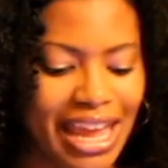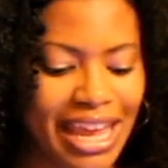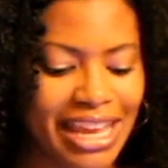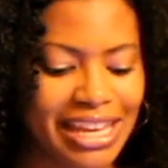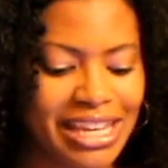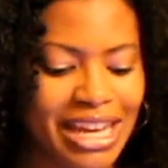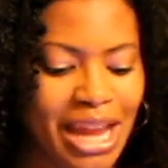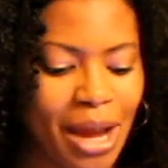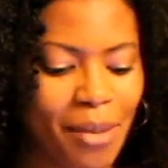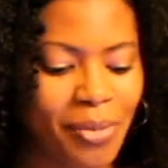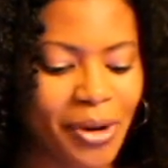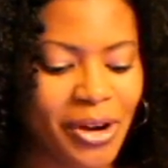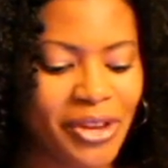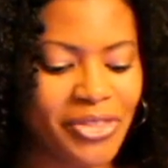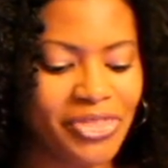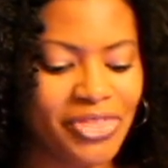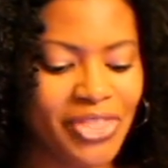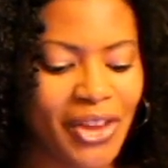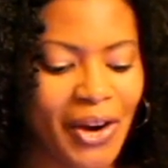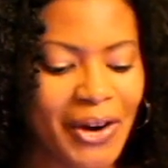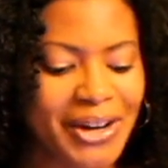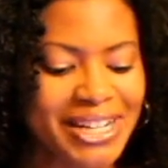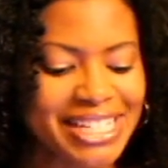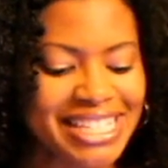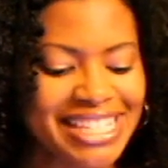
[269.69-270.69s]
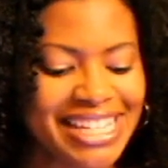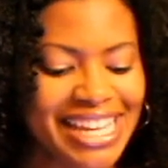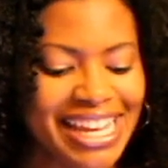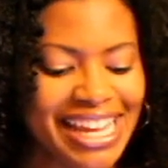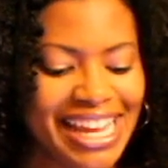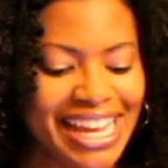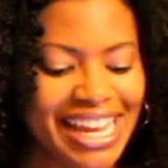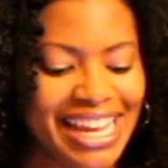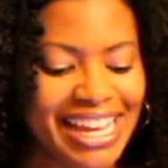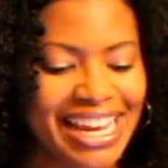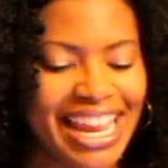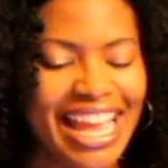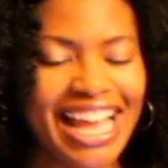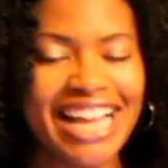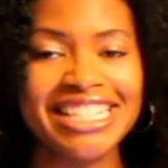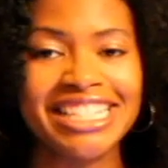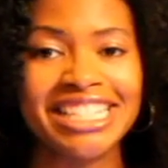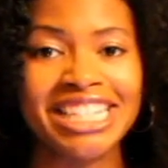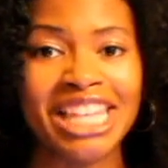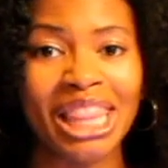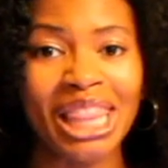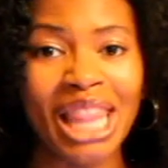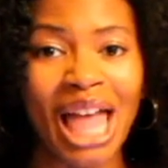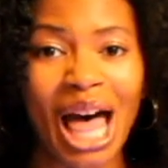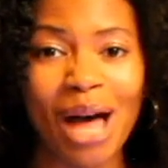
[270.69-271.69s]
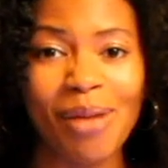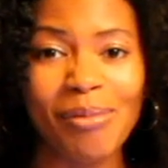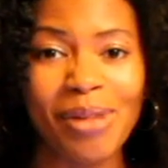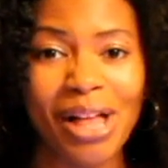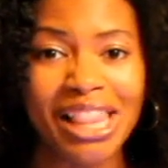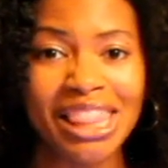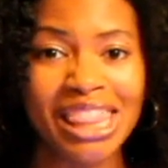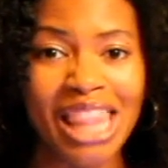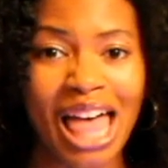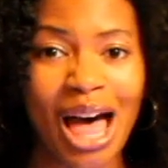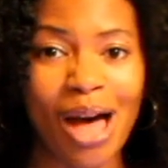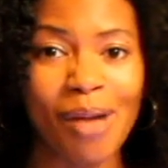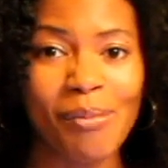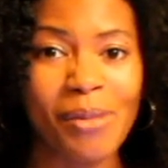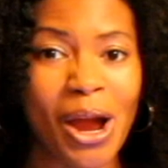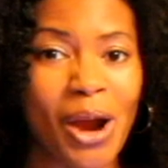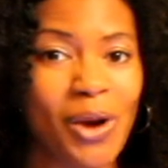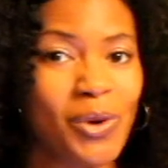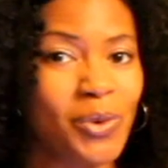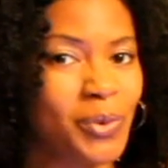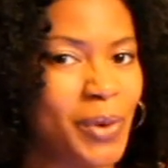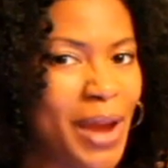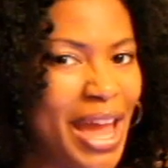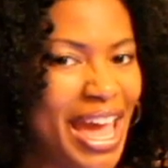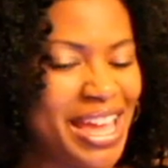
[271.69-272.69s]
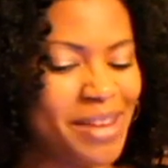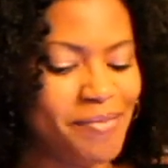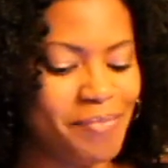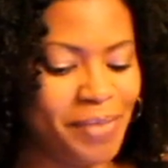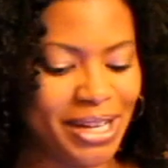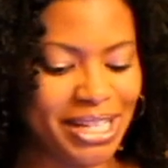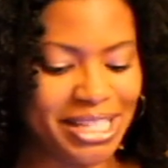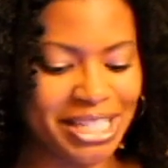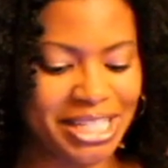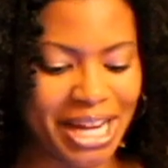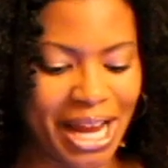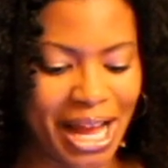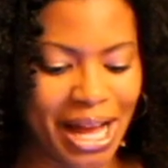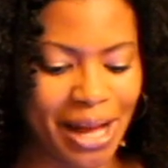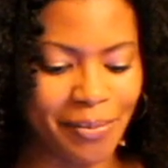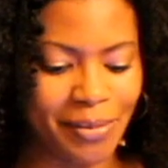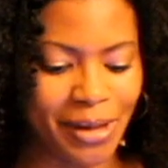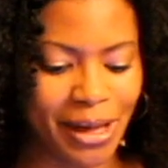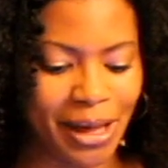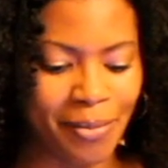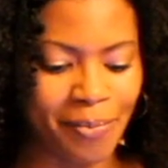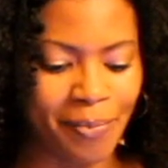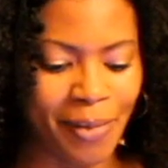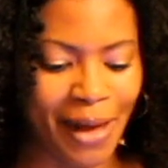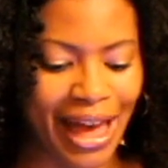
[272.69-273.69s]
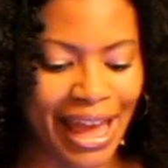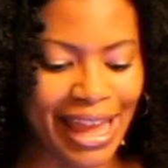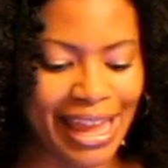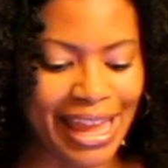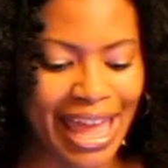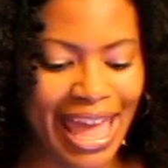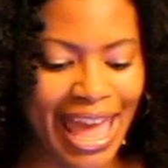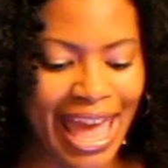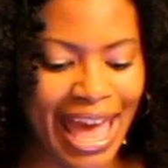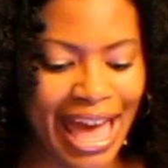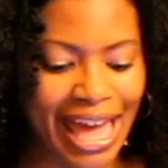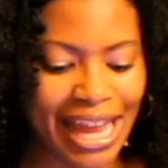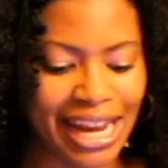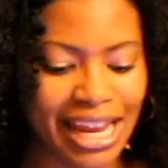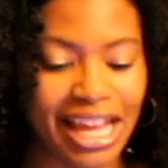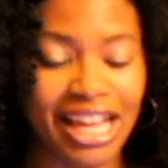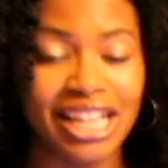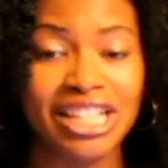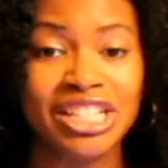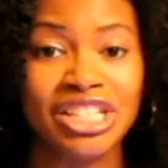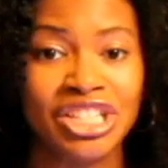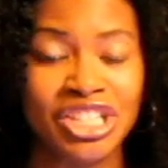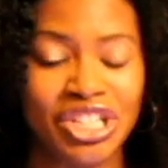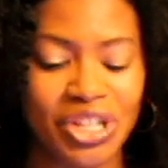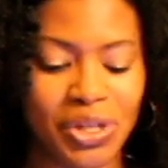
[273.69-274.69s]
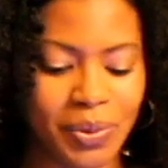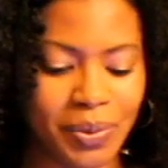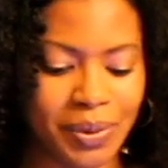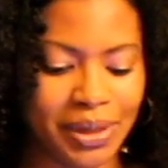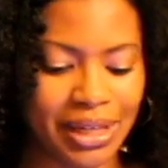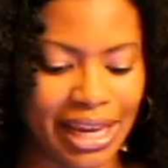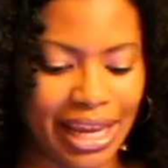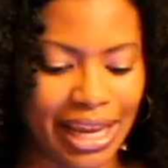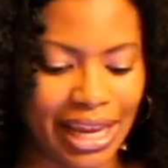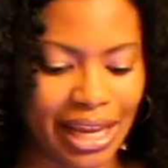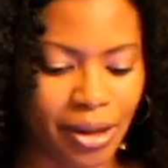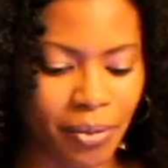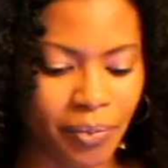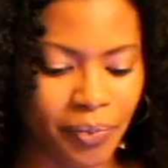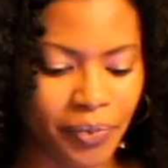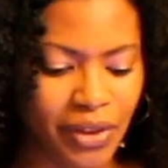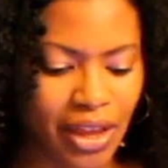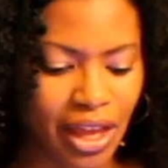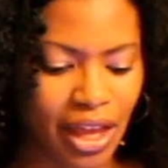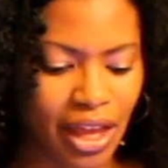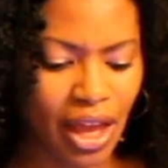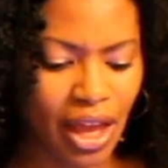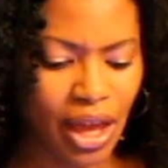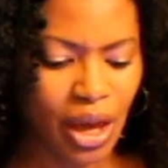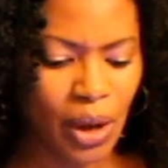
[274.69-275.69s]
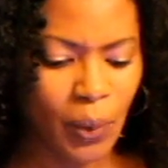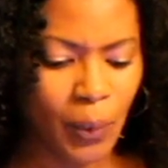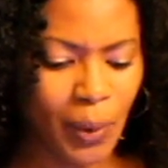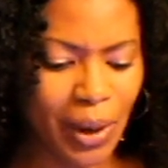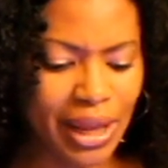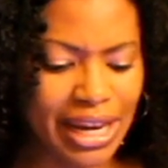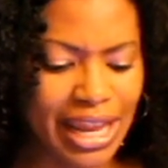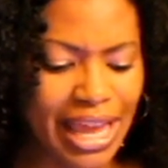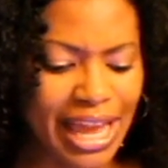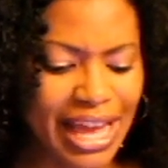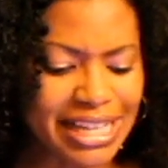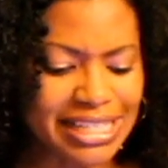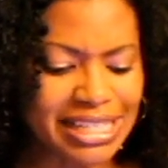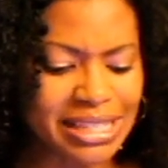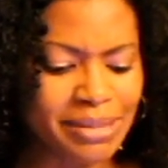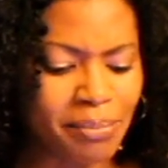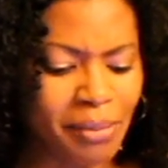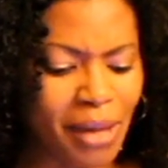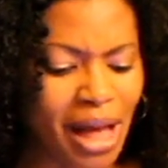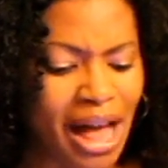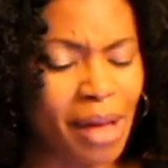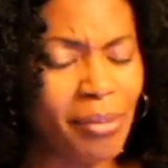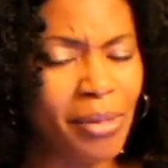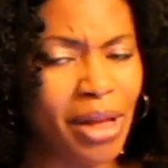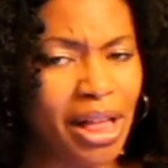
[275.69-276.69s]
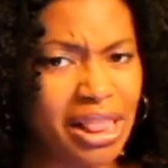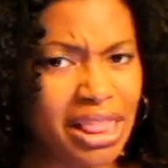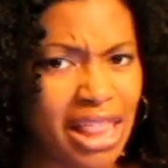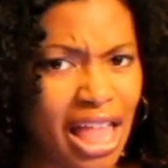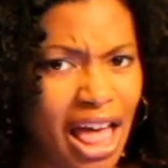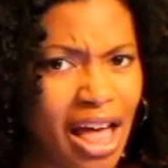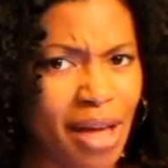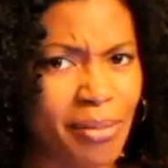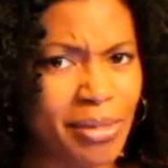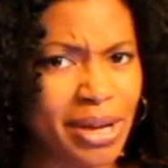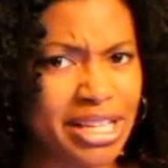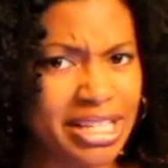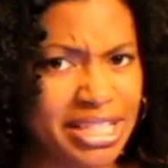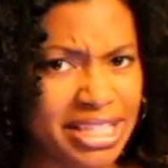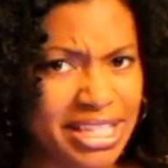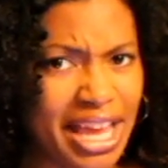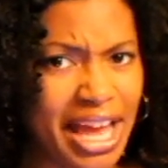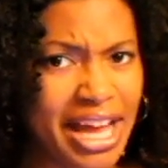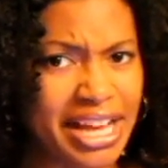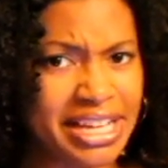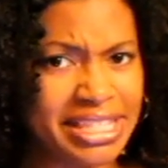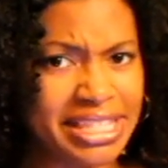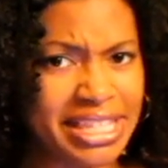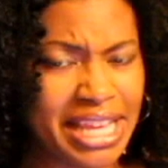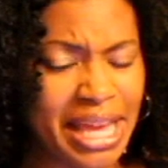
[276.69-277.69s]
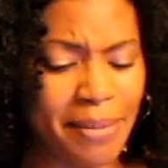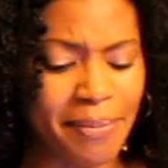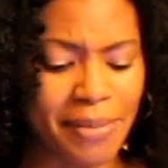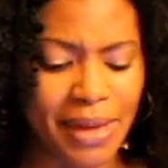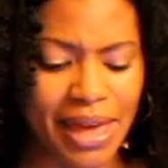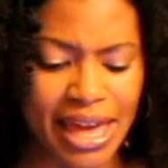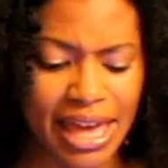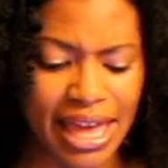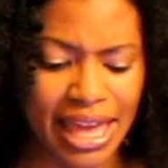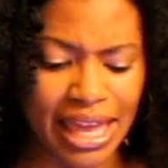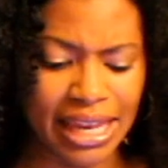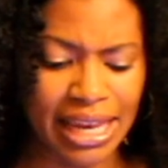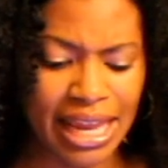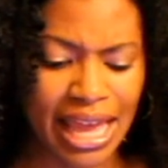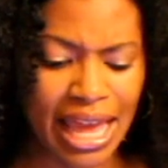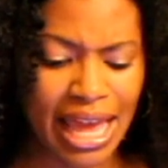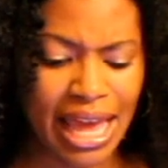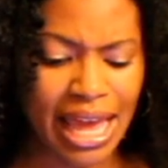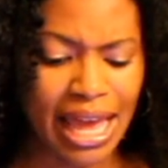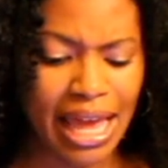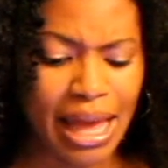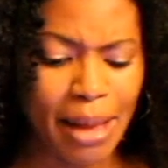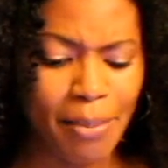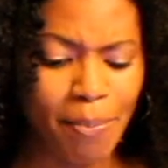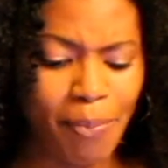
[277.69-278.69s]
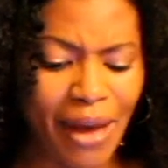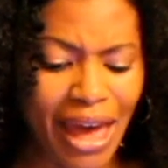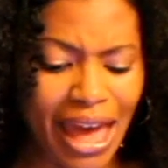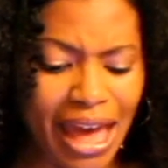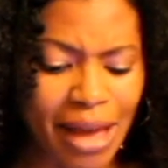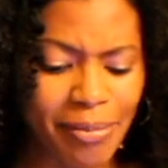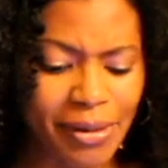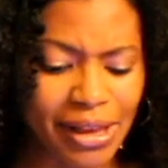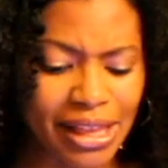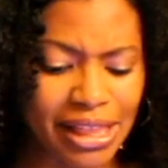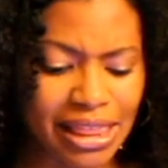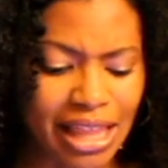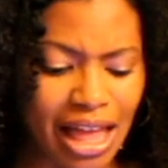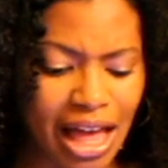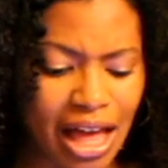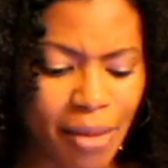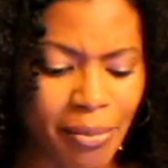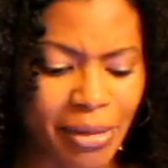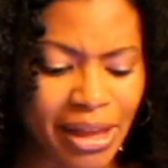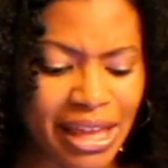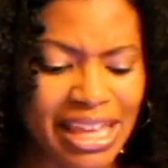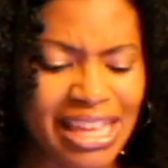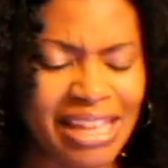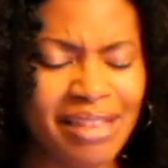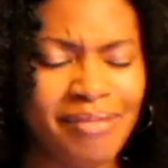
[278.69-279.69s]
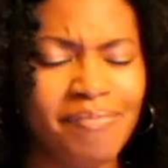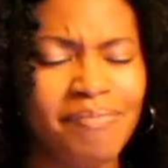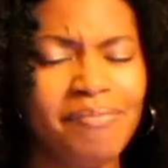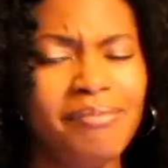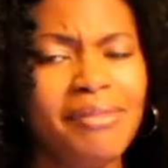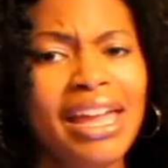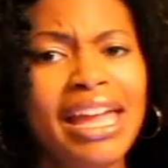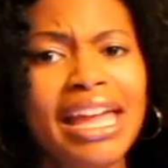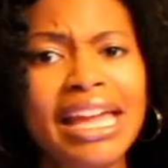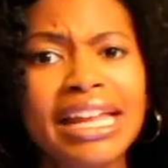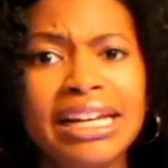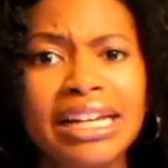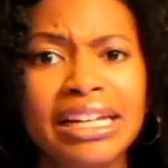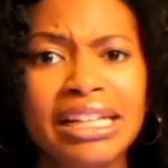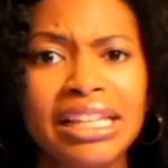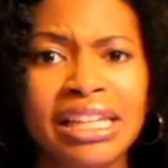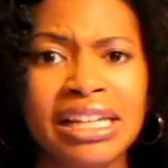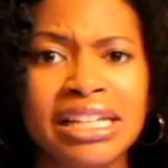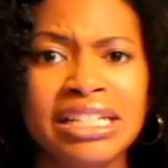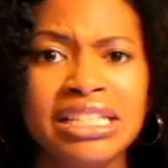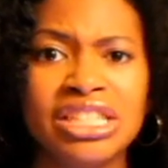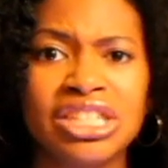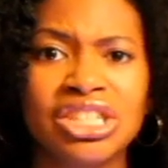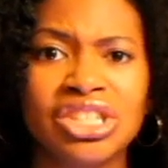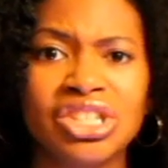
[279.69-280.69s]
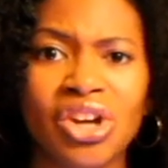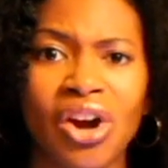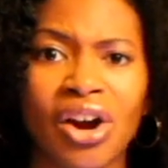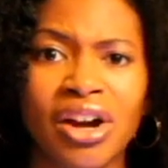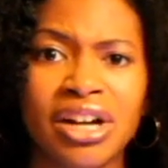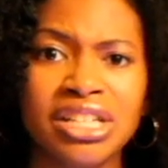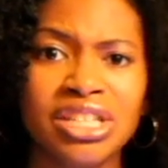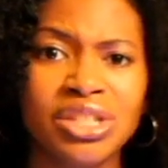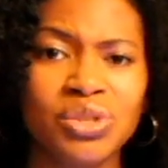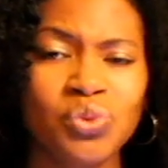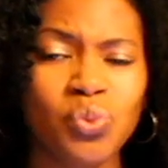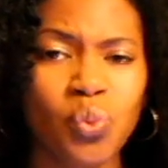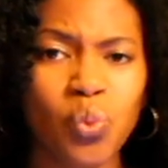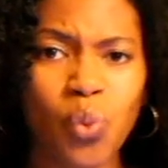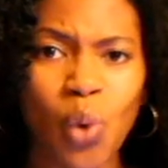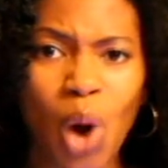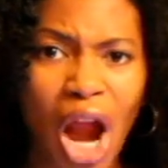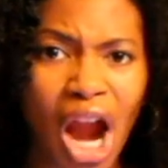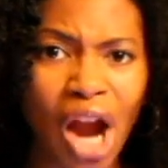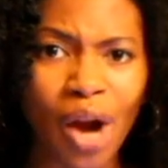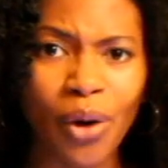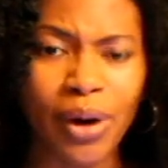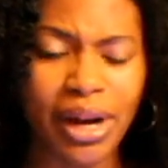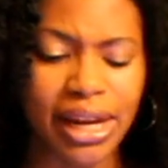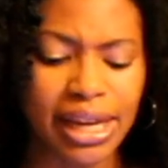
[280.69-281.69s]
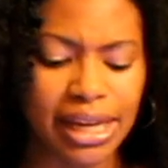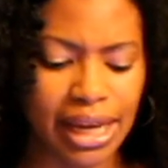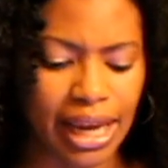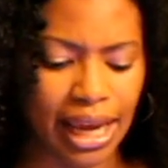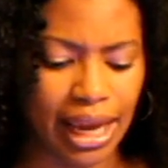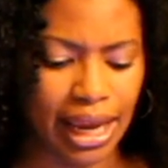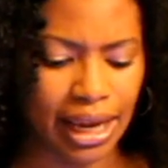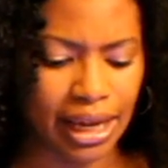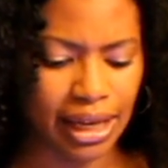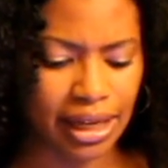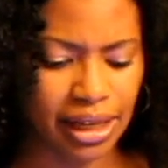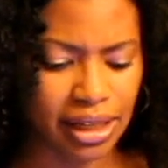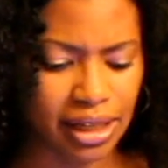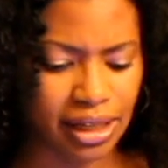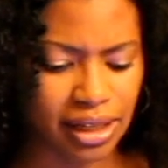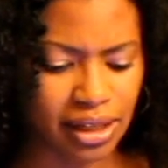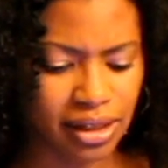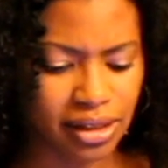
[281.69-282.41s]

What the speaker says: Number 13 is Llama Llama Red Pajama by Anna Dewdney. When his mama llama tucks him in, baby llama immediately starts worrying.